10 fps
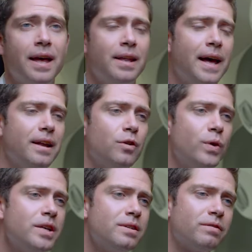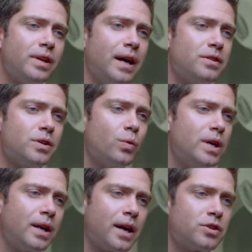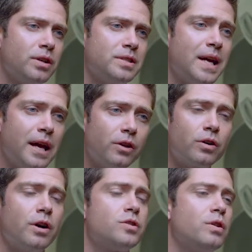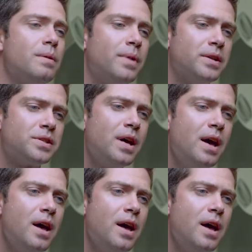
And that reason for that is that we can actually tailor our treatments